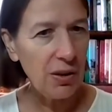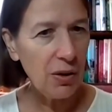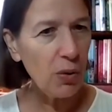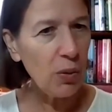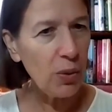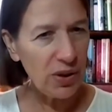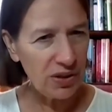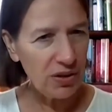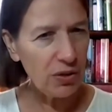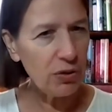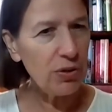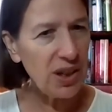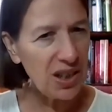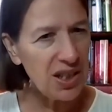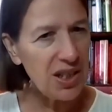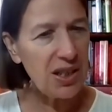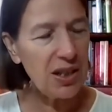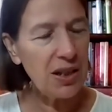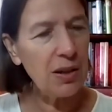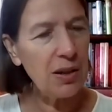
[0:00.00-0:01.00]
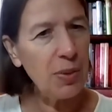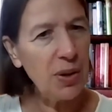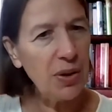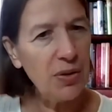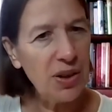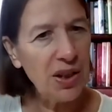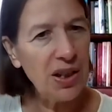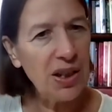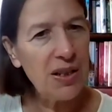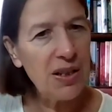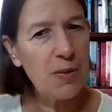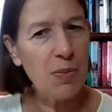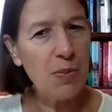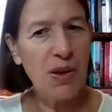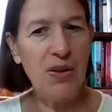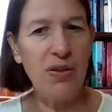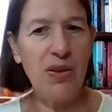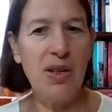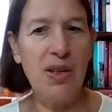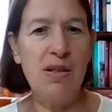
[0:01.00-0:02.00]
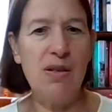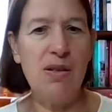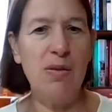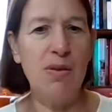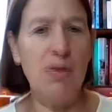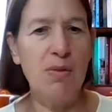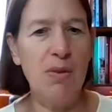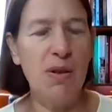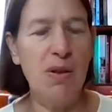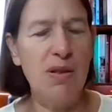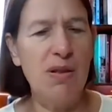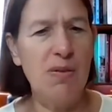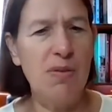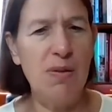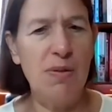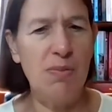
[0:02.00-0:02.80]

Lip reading: with the writing about the experience, which it